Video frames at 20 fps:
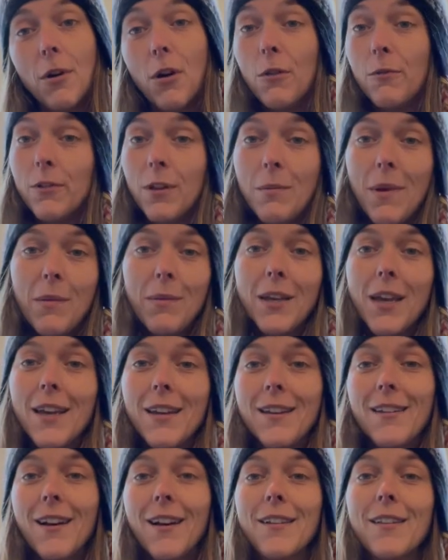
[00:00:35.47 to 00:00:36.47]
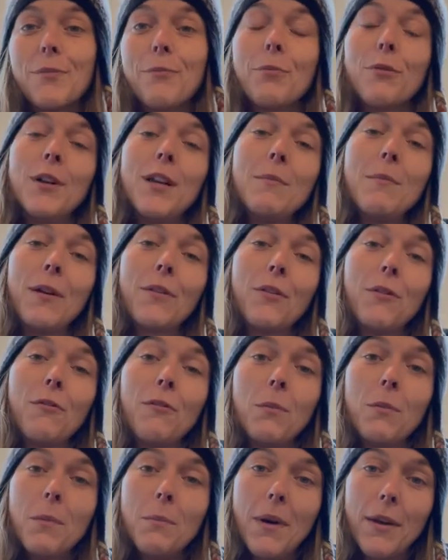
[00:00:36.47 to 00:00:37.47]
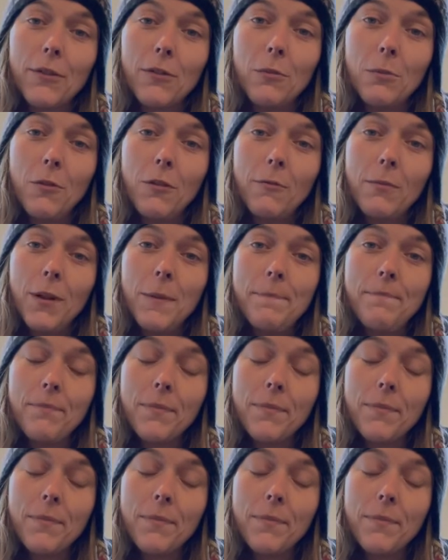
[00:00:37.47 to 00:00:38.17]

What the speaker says: Hopefully maybe get your nice pretty muzzle from the muzzle movement.